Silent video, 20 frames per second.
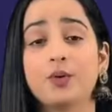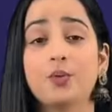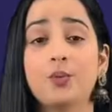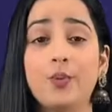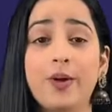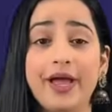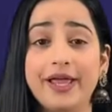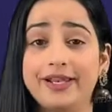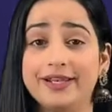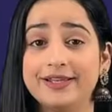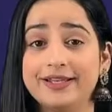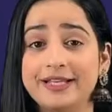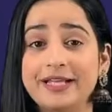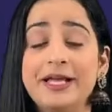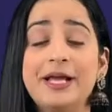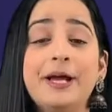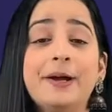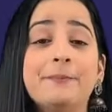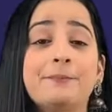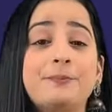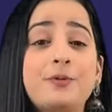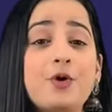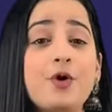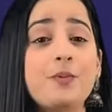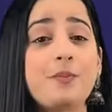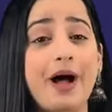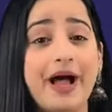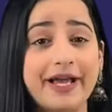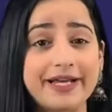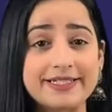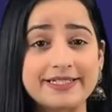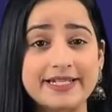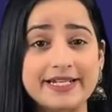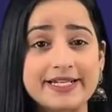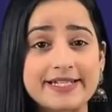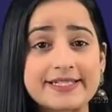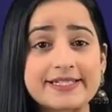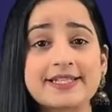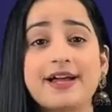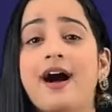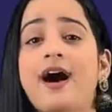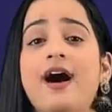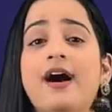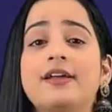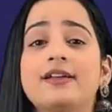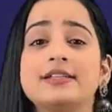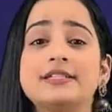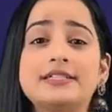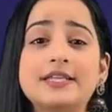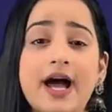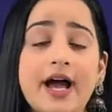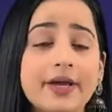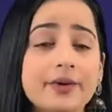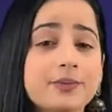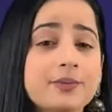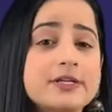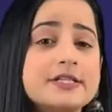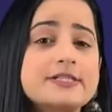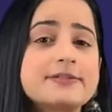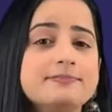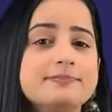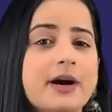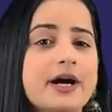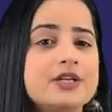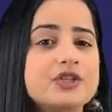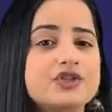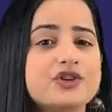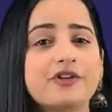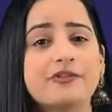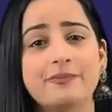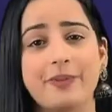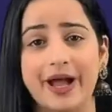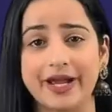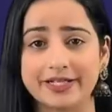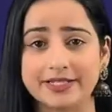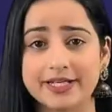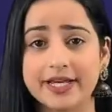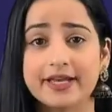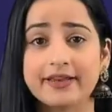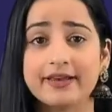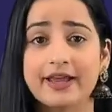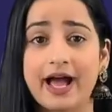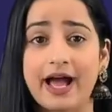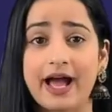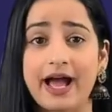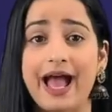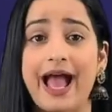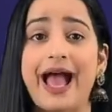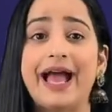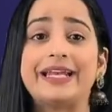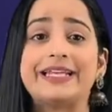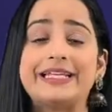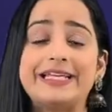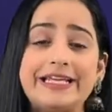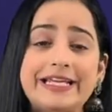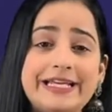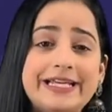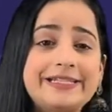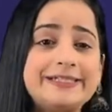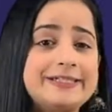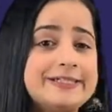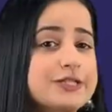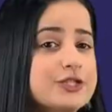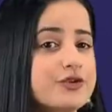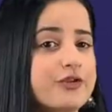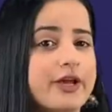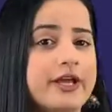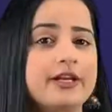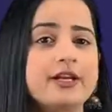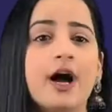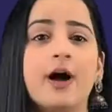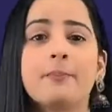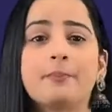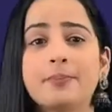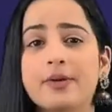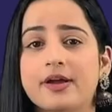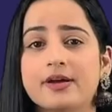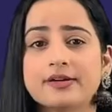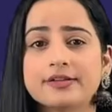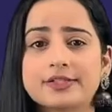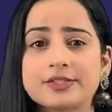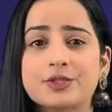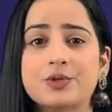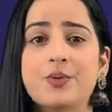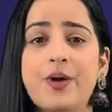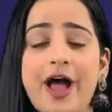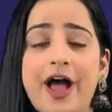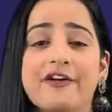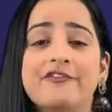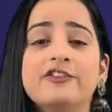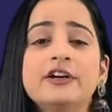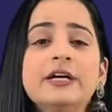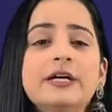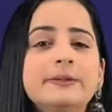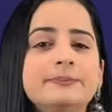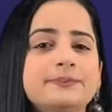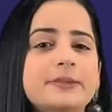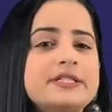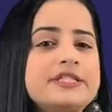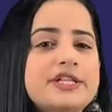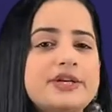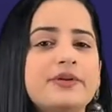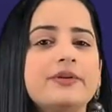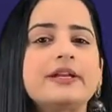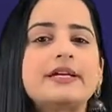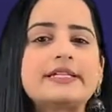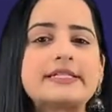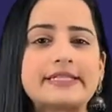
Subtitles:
Well, probiotics are a diverse bunch of bacteria, and each strain appears to have particular